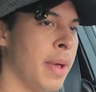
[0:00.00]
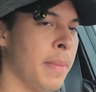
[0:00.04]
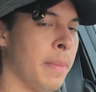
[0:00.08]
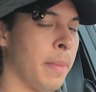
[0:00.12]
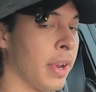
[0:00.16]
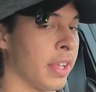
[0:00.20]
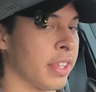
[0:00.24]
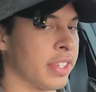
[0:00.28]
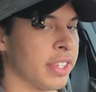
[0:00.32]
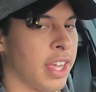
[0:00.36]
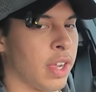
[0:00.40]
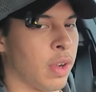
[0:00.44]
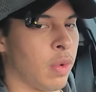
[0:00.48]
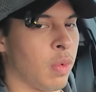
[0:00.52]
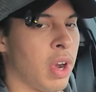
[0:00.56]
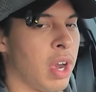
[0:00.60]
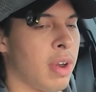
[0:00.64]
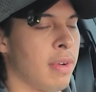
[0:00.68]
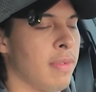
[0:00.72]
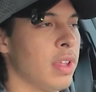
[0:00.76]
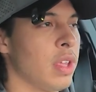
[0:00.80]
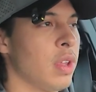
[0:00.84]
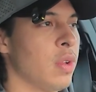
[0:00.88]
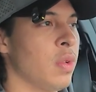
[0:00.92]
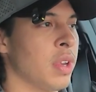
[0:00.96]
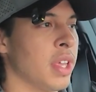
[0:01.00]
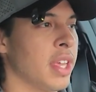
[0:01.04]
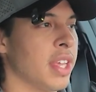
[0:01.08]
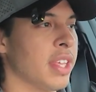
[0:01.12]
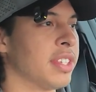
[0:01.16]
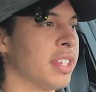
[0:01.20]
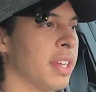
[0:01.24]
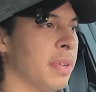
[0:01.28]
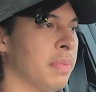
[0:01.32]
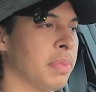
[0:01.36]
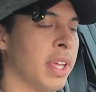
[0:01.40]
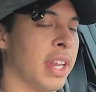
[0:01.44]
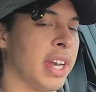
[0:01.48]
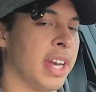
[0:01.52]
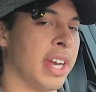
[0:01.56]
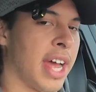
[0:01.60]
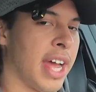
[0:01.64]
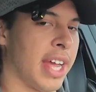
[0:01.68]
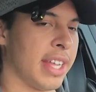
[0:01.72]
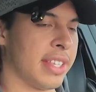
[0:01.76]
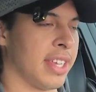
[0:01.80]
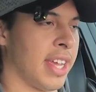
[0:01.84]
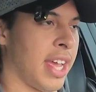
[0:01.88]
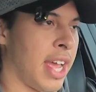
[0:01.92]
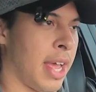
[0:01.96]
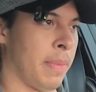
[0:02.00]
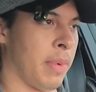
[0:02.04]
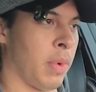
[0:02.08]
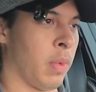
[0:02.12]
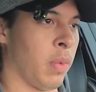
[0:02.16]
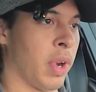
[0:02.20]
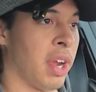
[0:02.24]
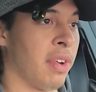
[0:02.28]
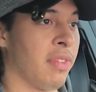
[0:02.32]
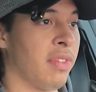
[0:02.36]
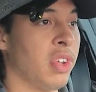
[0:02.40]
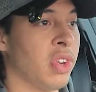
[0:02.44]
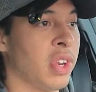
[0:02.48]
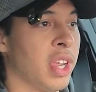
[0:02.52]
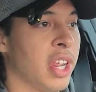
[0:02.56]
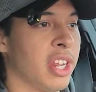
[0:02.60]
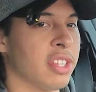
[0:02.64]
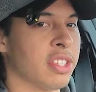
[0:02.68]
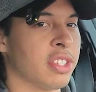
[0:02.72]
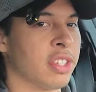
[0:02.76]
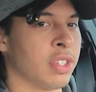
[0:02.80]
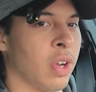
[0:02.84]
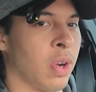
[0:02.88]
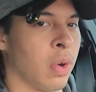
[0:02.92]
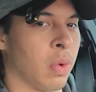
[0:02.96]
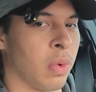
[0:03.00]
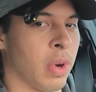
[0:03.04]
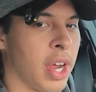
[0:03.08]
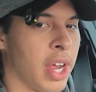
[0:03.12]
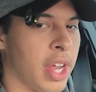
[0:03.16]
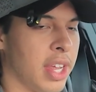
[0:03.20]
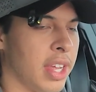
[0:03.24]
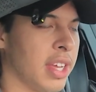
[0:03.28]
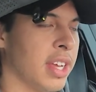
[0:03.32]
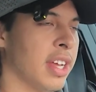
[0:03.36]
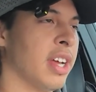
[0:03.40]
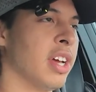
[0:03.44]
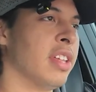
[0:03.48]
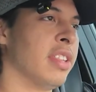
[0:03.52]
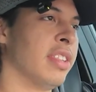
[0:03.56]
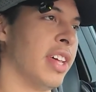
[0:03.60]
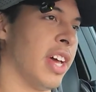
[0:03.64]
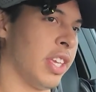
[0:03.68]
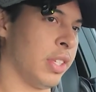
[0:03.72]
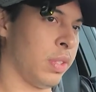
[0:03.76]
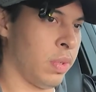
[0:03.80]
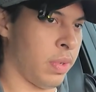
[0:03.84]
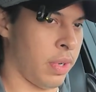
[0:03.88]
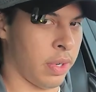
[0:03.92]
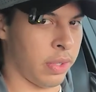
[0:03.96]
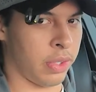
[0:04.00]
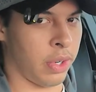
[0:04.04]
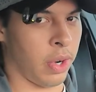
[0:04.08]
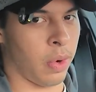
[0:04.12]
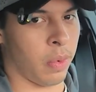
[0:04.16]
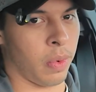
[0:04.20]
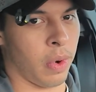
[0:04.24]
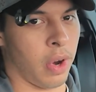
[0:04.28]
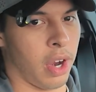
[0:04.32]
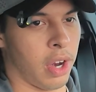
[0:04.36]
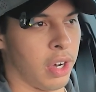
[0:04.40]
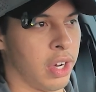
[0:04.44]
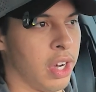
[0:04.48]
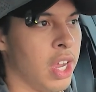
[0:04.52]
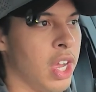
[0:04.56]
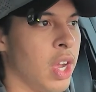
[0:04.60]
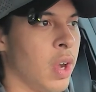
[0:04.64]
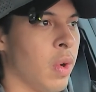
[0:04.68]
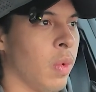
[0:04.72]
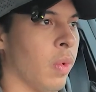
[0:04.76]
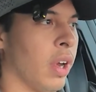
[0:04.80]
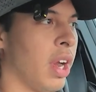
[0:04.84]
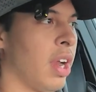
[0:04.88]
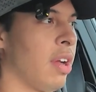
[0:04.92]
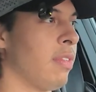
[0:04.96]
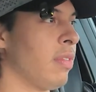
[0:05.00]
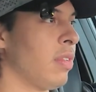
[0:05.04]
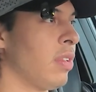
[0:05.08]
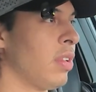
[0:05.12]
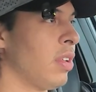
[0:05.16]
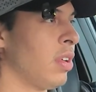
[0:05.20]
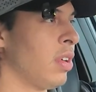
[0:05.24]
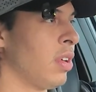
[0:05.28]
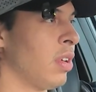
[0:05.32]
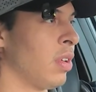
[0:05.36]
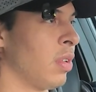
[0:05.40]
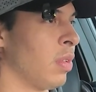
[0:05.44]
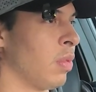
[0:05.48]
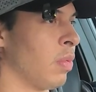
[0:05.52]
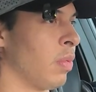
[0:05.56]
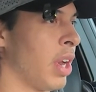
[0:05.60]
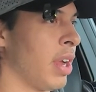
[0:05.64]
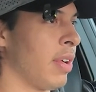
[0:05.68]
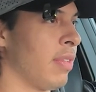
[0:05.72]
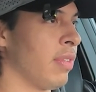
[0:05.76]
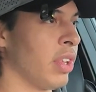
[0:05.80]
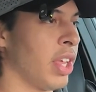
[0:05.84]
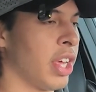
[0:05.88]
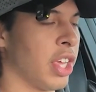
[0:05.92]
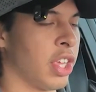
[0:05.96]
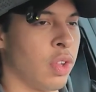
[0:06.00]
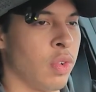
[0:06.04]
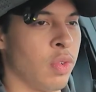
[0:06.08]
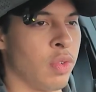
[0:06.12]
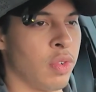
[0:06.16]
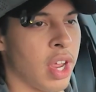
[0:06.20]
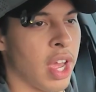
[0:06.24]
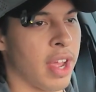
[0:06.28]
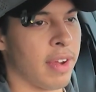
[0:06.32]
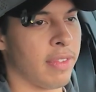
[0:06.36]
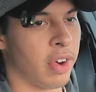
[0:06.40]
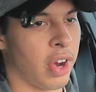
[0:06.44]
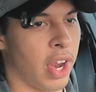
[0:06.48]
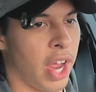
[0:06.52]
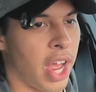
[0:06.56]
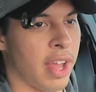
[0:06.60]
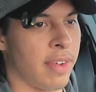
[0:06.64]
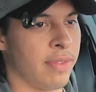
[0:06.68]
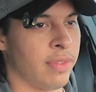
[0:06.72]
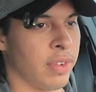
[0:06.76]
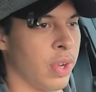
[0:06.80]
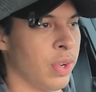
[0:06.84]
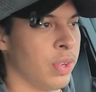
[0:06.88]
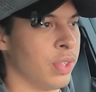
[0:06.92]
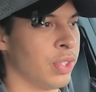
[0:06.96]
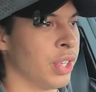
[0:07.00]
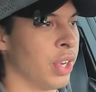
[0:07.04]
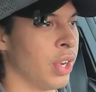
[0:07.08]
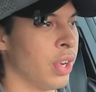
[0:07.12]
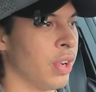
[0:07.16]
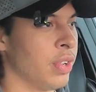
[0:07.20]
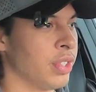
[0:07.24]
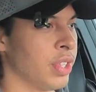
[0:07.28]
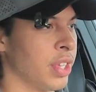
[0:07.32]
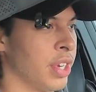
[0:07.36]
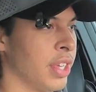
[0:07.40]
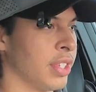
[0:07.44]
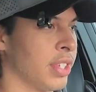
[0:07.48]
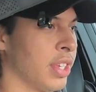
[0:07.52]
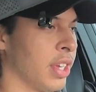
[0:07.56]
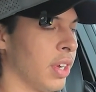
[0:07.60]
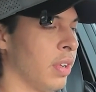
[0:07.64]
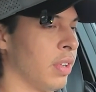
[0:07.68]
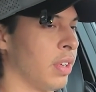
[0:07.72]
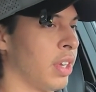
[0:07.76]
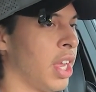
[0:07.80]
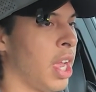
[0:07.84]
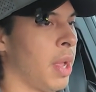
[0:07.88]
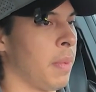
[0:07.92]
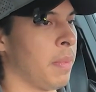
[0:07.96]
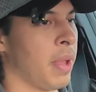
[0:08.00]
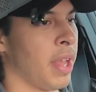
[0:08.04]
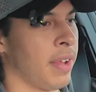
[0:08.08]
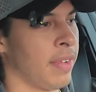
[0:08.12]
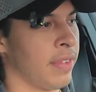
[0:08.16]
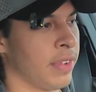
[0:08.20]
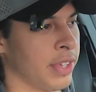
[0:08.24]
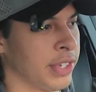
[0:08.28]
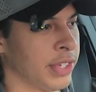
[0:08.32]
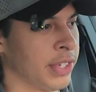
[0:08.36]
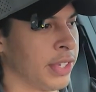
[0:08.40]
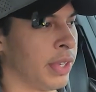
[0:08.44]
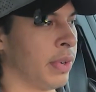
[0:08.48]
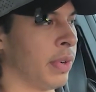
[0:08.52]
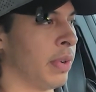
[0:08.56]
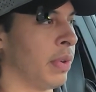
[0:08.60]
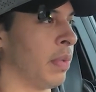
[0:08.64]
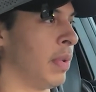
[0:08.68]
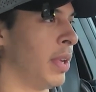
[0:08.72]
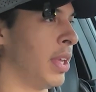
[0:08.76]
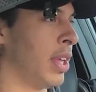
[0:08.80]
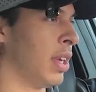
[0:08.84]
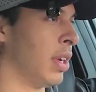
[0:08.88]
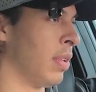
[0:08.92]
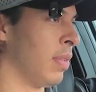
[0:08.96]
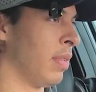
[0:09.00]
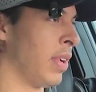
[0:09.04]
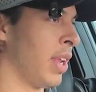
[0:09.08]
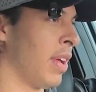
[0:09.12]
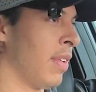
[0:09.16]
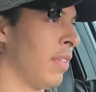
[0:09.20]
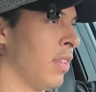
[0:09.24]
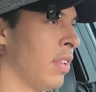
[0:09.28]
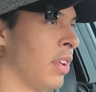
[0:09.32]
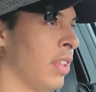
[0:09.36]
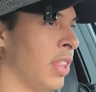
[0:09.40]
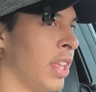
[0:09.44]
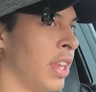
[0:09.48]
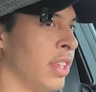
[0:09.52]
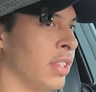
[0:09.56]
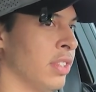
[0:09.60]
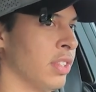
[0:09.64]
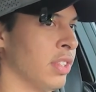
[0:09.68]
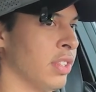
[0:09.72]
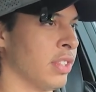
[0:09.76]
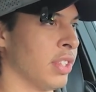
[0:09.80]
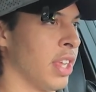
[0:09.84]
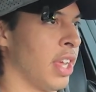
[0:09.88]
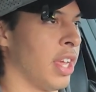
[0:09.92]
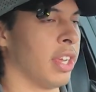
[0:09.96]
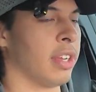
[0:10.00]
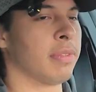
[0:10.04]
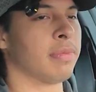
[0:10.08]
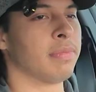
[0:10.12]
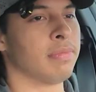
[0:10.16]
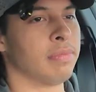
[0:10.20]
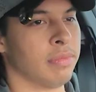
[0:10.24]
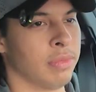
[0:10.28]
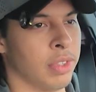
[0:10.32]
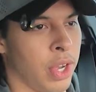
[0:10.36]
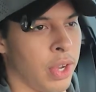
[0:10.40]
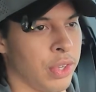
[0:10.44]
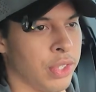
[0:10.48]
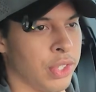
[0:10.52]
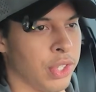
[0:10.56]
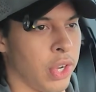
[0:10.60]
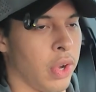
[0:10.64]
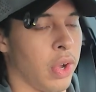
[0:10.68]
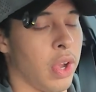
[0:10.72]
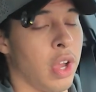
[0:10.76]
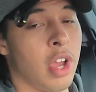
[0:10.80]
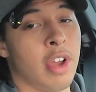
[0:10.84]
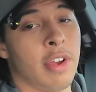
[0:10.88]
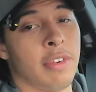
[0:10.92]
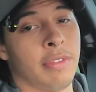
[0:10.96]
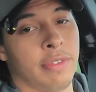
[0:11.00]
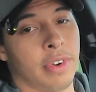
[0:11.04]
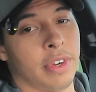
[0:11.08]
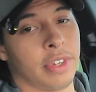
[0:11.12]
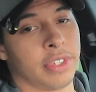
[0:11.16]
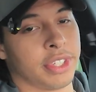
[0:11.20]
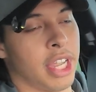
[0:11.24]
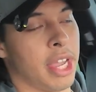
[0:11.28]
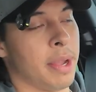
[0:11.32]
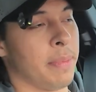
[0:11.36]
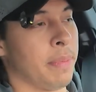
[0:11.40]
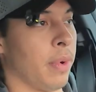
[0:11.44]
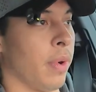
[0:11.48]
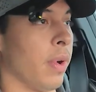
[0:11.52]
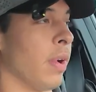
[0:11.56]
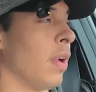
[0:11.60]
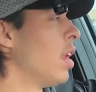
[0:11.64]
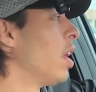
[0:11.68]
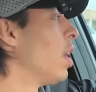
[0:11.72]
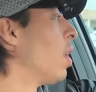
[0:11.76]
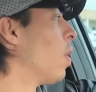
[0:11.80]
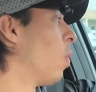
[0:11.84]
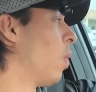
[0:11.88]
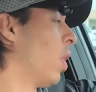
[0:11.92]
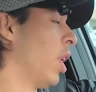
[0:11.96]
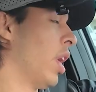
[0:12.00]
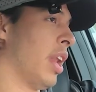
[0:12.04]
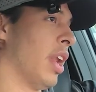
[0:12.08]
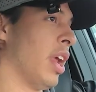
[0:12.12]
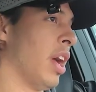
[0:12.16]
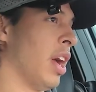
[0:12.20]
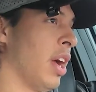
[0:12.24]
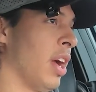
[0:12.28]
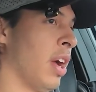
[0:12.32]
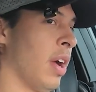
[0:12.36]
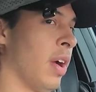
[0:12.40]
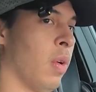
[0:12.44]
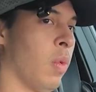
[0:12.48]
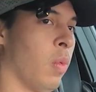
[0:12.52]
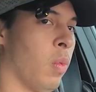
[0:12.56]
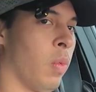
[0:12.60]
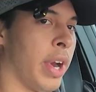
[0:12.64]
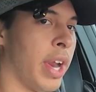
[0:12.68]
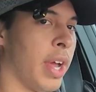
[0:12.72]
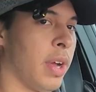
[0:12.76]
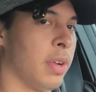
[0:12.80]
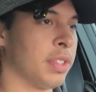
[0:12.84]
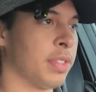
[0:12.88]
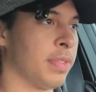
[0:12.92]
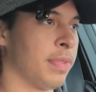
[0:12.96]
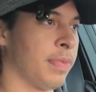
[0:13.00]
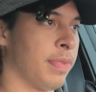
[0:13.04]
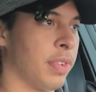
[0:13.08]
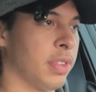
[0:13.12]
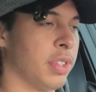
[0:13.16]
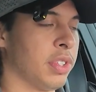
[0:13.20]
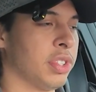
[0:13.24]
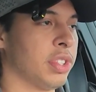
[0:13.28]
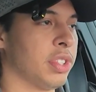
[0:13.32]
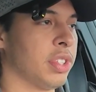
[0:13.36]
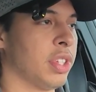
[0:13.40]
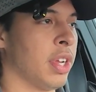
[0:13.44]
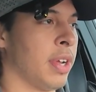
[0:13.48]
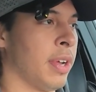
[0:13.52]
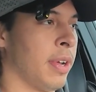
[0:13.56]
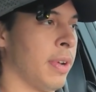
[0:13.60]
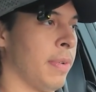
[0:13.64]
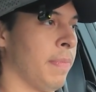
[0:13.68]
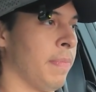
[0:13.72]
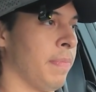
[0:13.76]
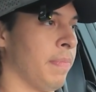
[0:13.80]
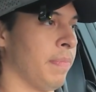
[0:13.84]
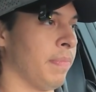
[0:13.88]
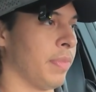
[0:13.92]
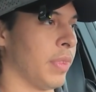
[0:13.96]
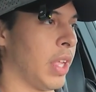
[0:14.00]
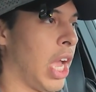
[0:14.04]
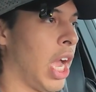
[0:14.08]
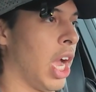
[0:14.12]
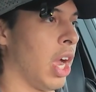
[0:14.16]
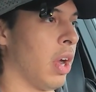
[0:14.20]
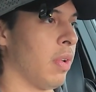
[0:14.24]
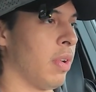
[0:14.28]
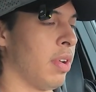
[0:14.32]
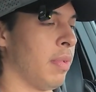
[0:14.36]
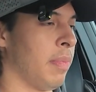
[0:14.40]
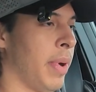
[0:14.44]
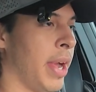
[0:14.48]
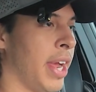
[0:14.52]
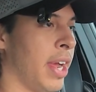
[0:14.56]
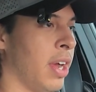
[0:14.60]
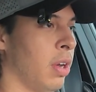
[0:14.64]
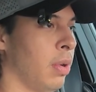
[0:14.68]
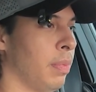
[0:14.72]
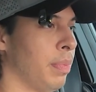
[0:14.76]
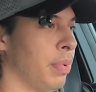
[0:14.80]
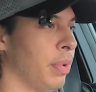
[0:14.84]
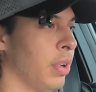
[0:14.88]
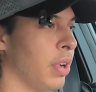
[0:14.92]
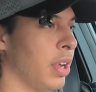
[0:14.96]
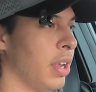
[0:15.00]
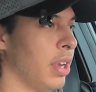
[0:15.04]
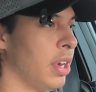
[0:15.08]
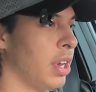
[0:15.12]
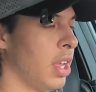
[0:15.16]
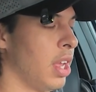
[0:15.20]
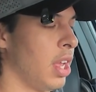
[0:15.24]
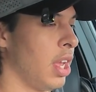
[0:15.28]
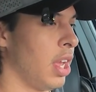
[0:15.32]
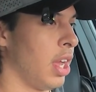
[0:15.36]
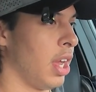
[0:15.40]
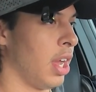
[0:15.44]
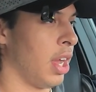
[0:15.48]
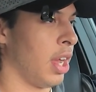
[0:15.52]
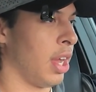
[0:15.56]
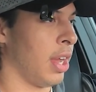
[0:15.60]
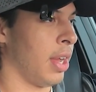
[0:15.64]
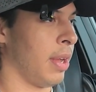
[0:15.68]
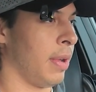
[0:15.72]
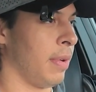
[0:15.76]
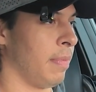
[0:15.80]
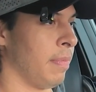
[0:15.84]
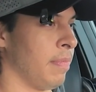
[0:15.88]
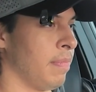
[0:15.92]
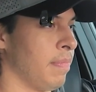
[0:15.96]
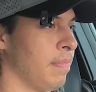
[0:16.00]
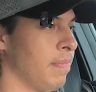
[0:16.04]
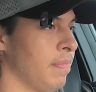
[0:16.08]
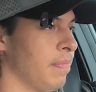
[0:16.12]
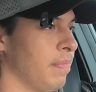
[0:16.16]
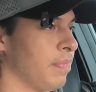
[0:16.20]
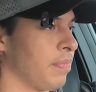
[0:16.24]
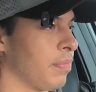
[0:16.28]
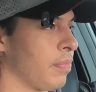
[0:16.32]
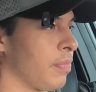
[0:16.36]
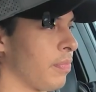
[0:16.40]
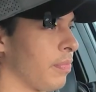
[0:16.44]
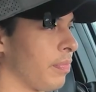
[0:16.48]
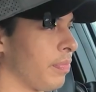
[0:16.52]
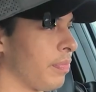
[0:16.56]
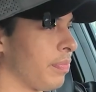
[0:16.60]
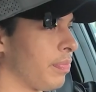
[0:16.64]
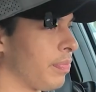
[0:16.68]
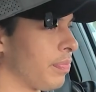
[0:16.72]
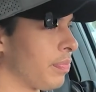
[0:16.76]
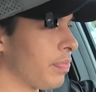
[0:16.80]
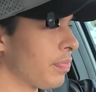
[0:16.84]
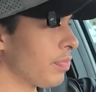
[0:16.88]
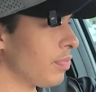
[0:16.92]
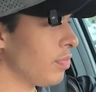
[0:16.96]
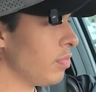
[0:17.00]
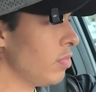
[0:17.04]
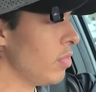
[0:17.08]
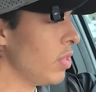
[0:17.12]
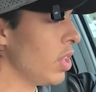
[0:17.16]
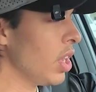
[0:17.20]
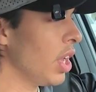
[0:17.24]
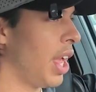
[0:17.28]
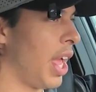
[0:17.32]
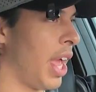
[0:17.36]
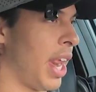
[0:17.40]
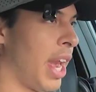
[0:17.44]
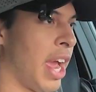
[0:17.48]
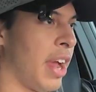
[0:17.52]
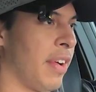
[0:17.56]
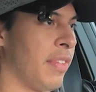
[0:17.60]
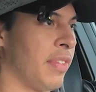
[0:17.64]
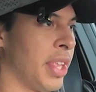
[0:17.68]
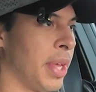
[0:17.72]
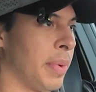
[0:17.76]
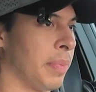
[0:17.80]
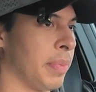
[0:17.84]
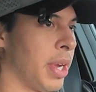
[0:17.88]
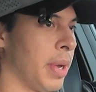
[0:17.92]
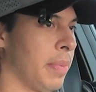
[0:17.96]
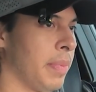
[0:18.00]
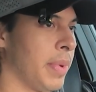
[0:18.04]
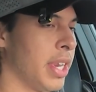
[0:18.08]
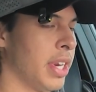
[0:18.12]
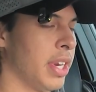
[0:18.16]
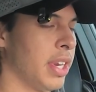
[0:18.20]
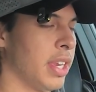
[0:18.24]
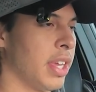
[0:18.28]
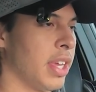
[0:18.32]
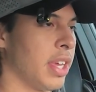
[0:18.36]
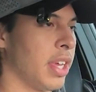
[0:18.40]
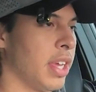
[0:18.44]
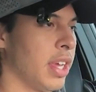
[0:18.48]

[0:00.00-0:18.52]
But it's like whenever you need something not to happen, whenever you need it to go right, that's when it'll go wrong. Whenever like you never have no shows, and it's like, okay, I'm having a slower week or whatever, and then it's just like no show. For example, when I was first hiring my helper on, and having them come in,